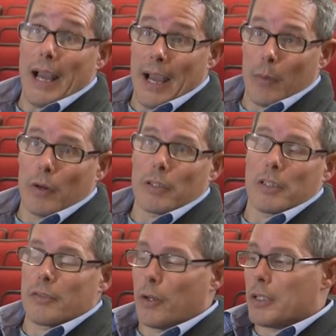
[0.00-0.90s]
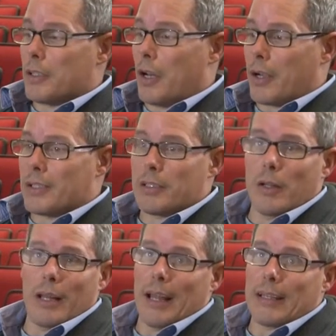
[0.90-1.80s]
hours, as far as you know, because it's
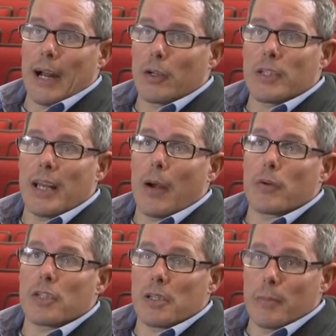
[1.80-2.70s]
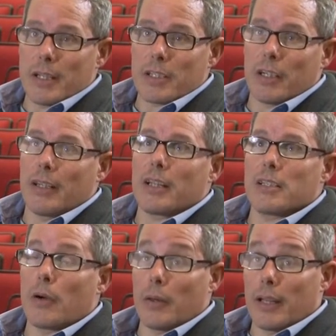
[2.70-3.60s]
only like nine or ten hours a semester, and that's
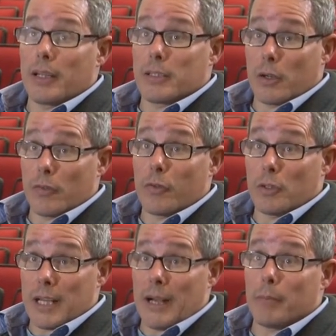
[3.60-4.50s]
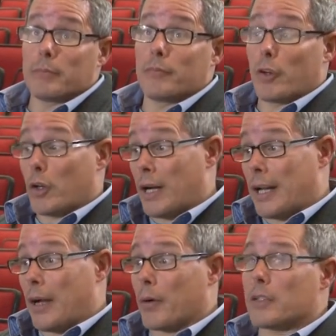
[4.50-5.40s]
not really considered full time for
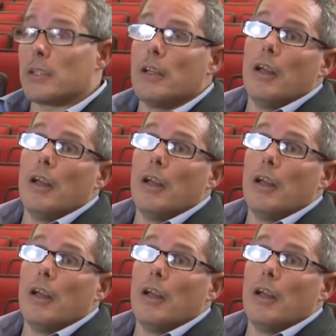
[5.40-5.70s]
credit hours.